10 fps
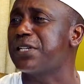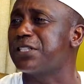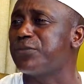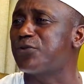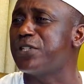
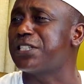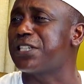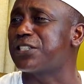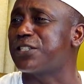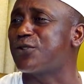is between
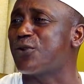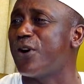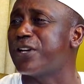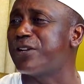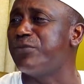60 to
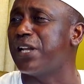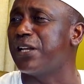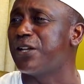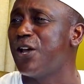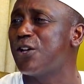$100
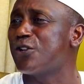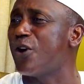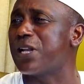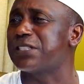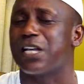million
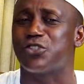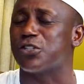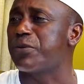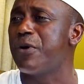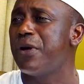that
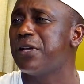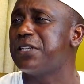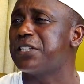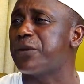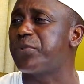just
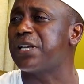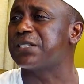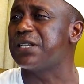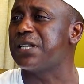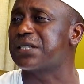
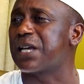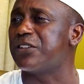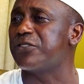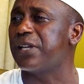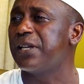disappears in this
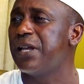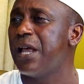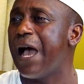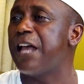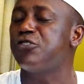country.
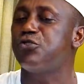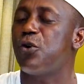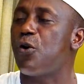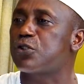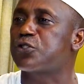And you
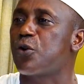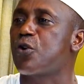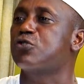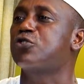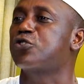also
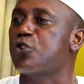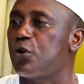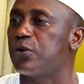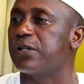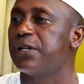
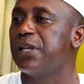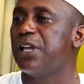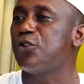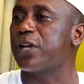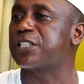control
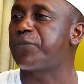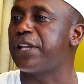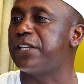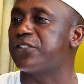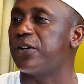your
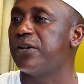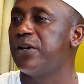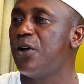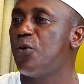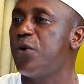expenditure.
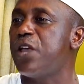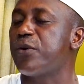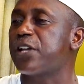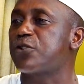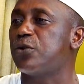We
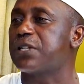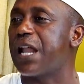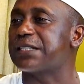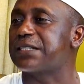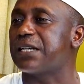were told
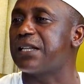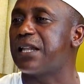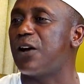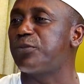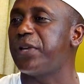last year that
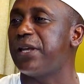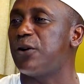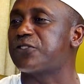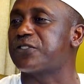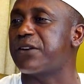there will be
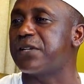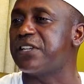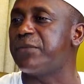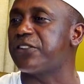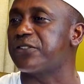austerity
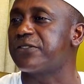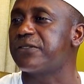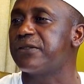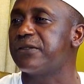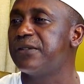measures.
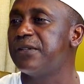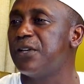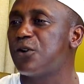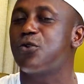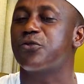
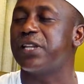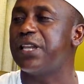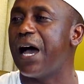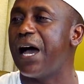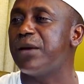Go read
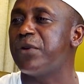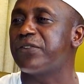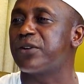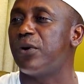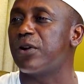the IMF
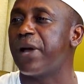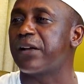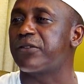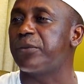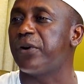and World
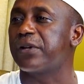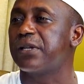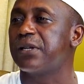Bank report.